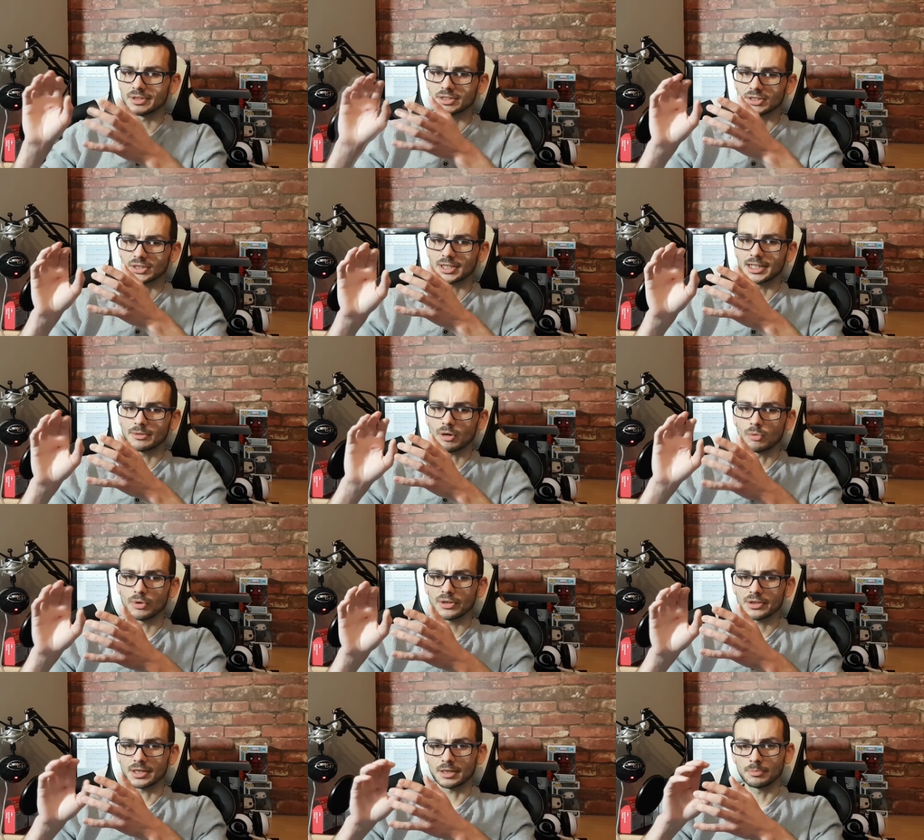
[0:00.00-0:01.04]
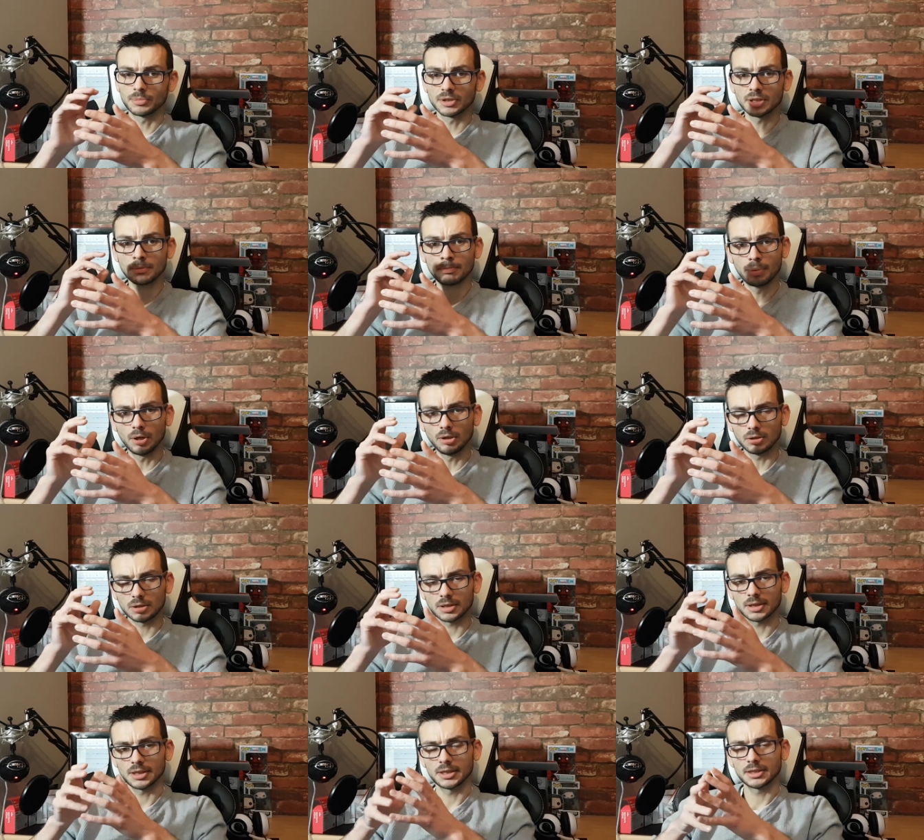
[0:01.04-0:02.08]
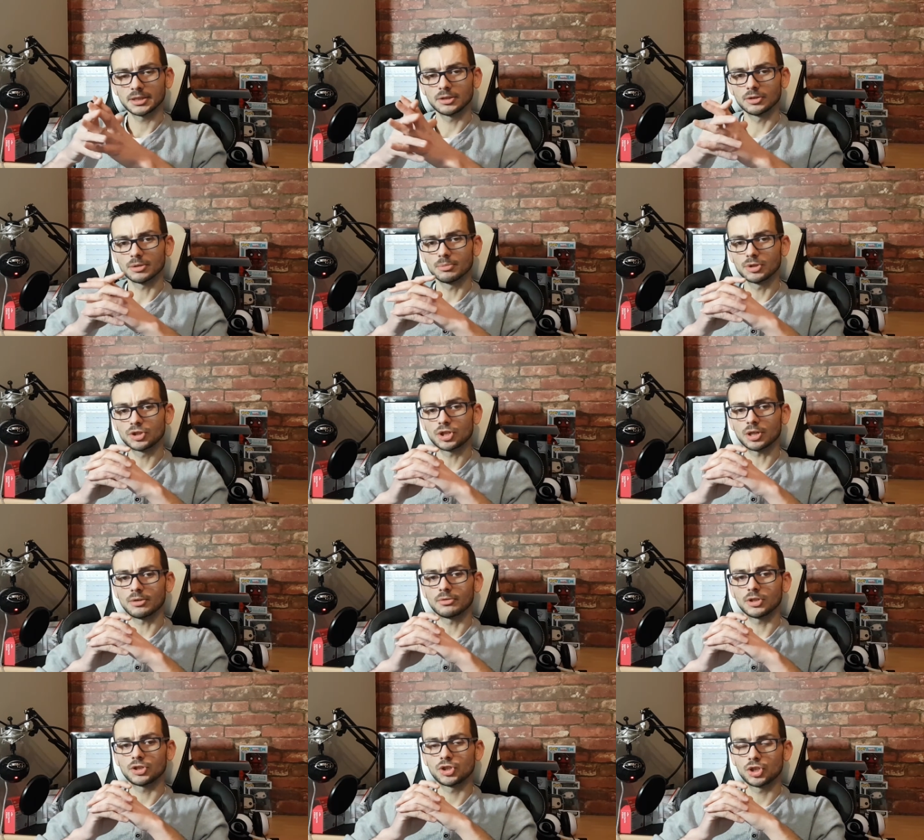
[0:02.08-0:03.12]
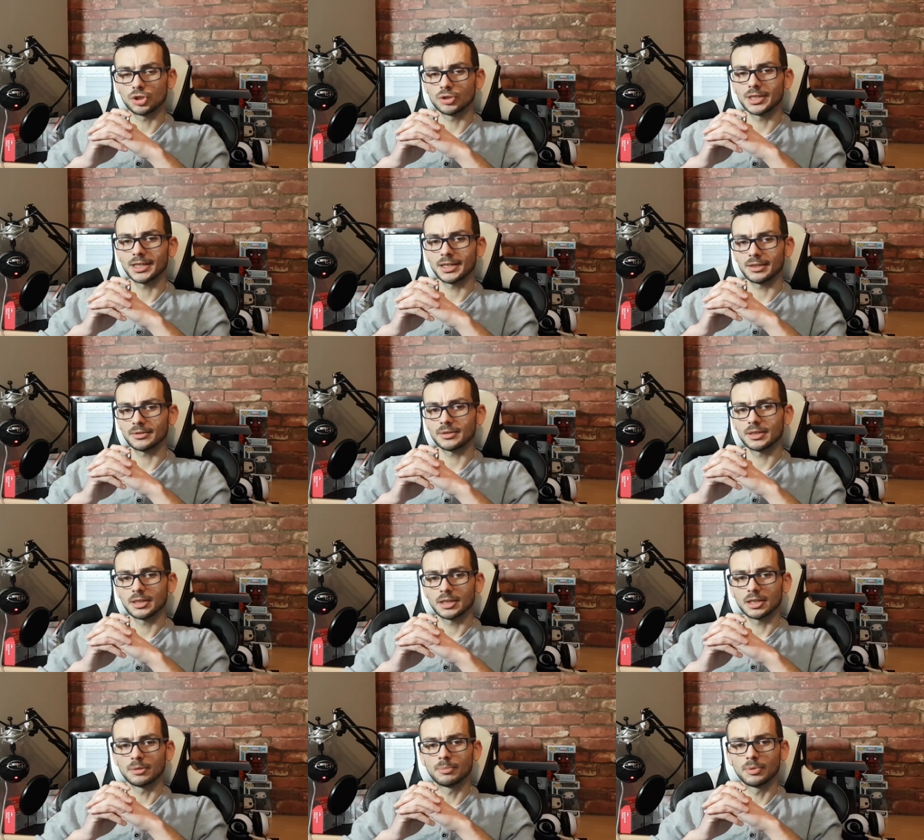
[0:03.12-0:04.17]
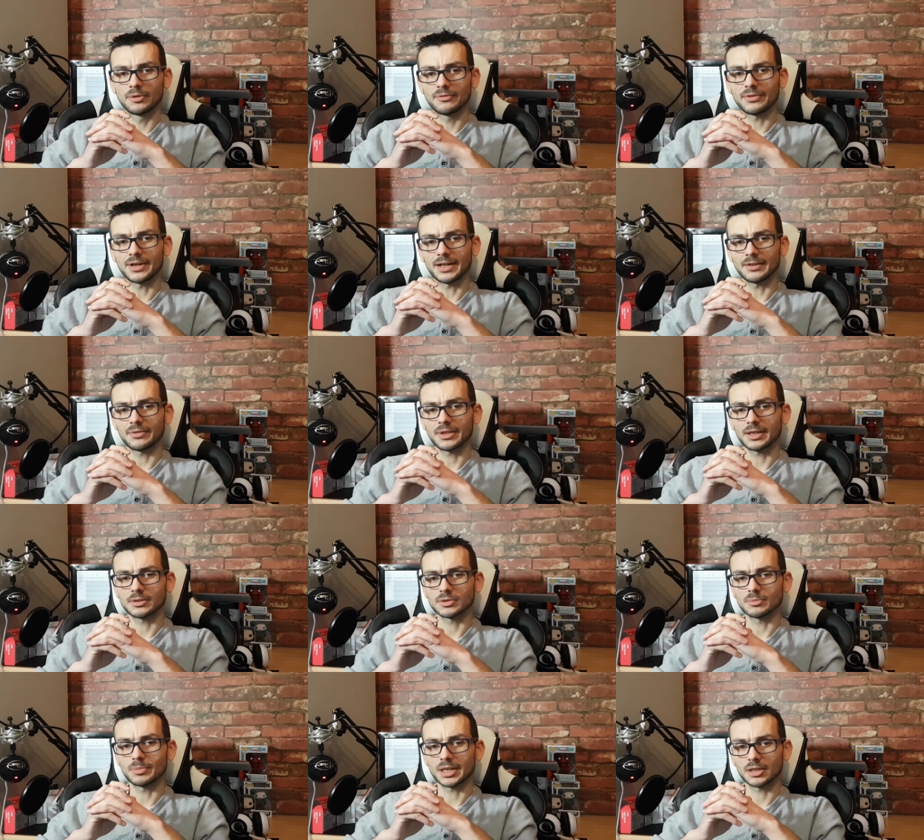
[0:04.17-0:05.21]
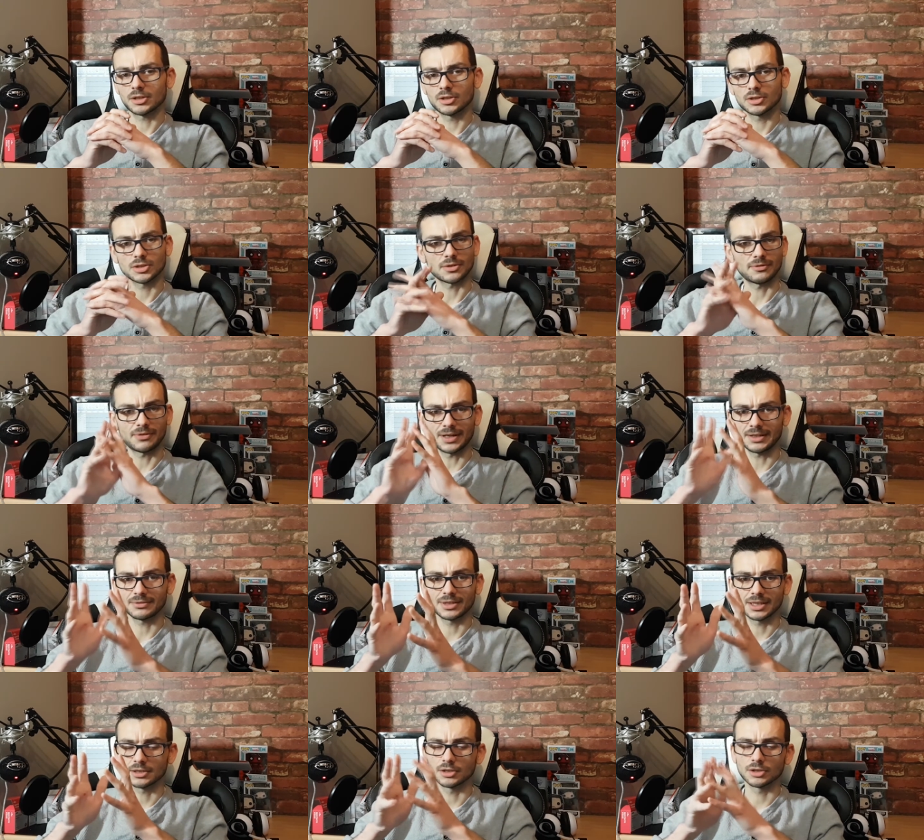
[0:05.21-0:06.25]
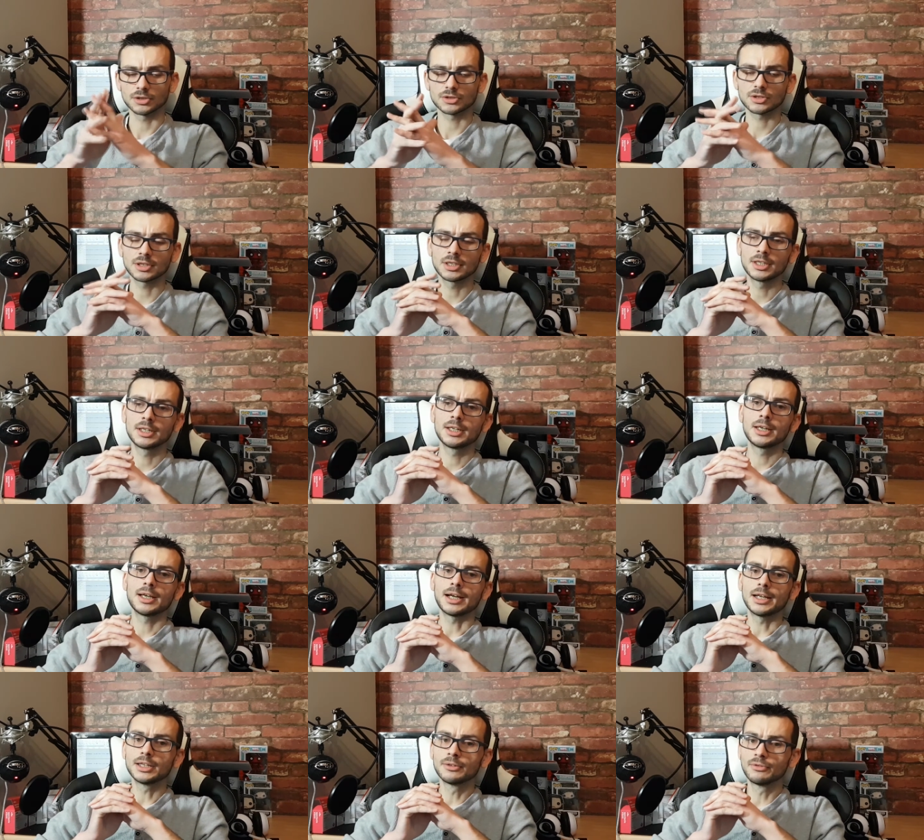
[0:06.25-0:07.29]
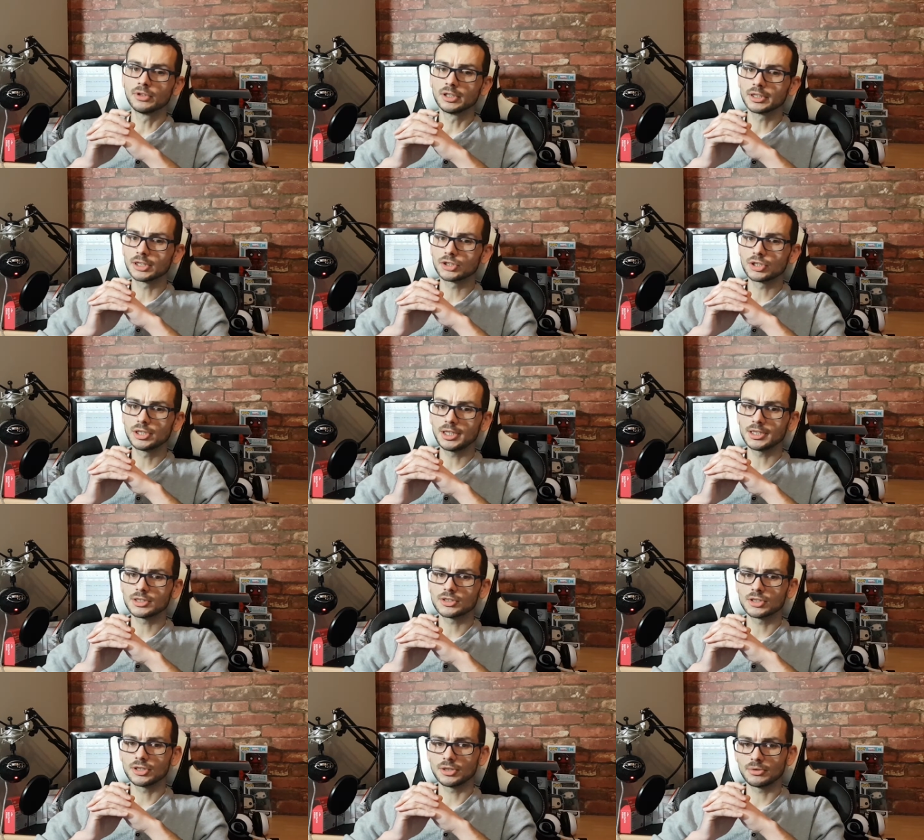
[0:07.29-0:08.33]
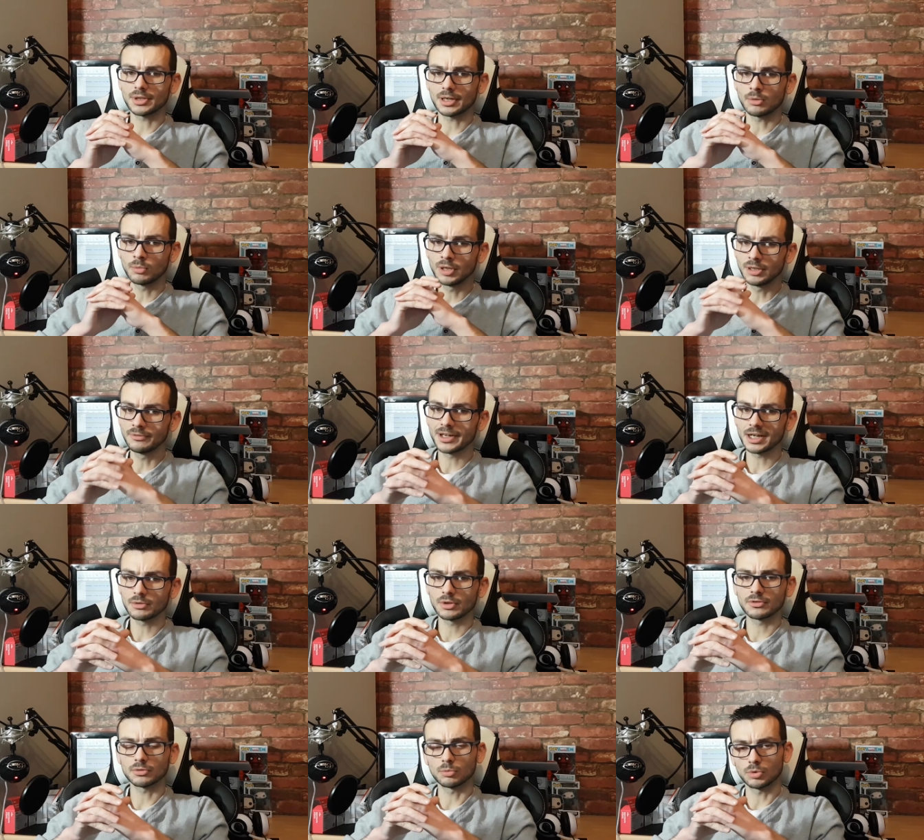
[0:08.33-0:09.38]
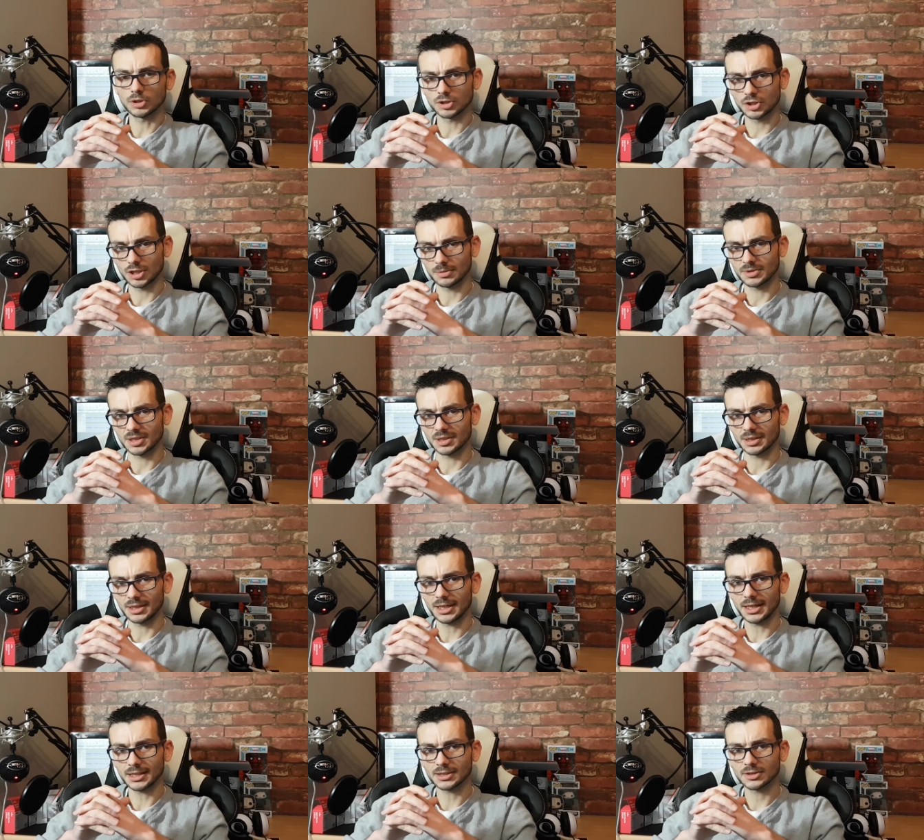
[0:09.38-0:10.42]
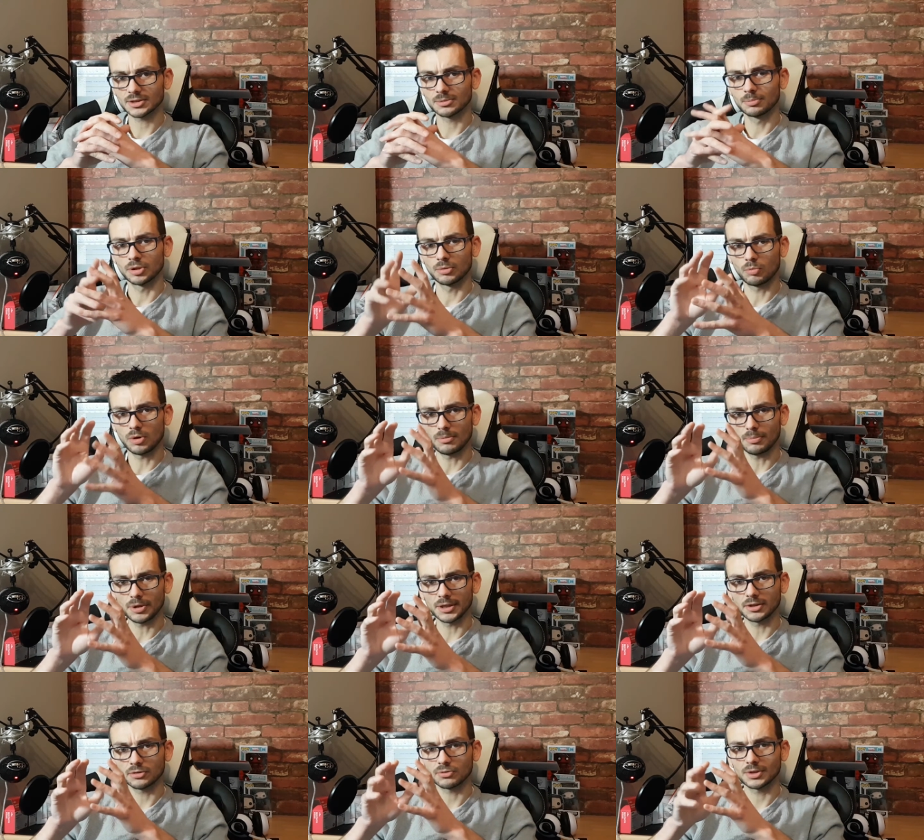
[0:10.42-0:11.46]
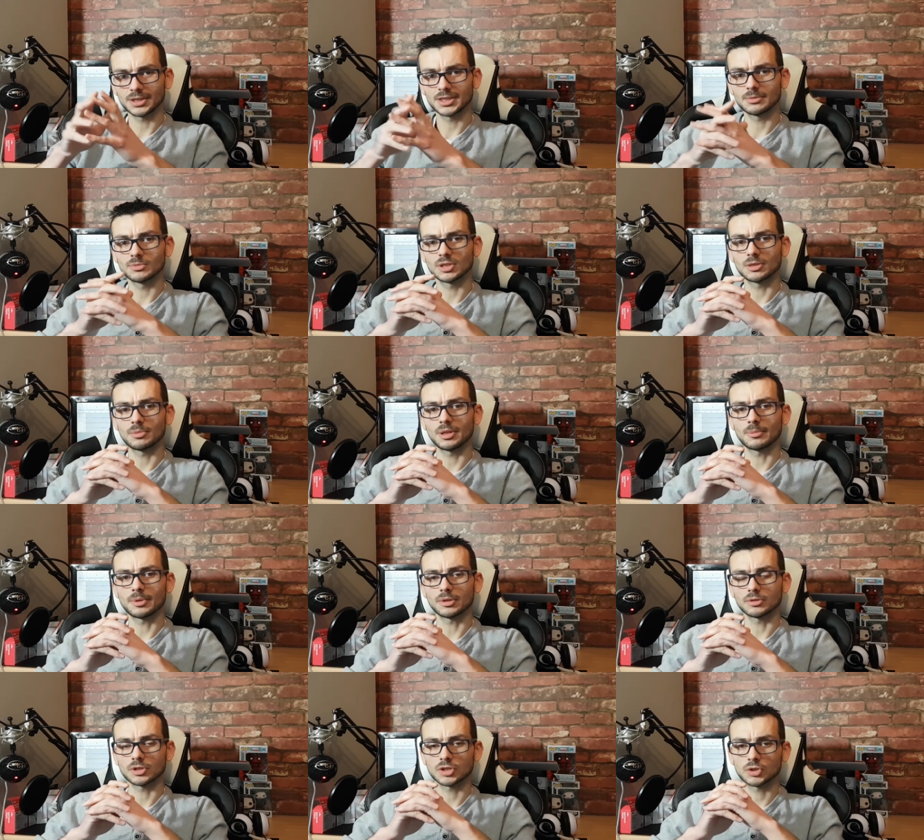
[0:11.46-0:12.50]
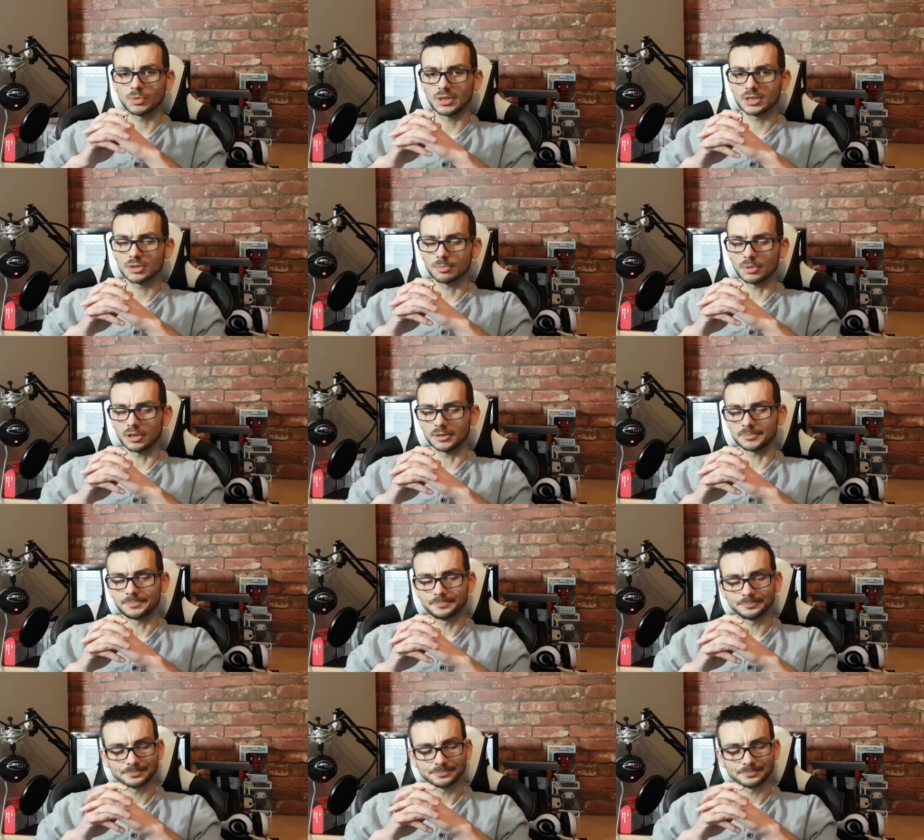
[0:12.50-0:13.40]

of a disclaimer with that, but the bulk, you know, the majority should hit above 5,000 megahertz or 5 gigahertz. And the voltage needed to do that will vary from one chip to the next, but 1.3 seems to be about the sweet spot.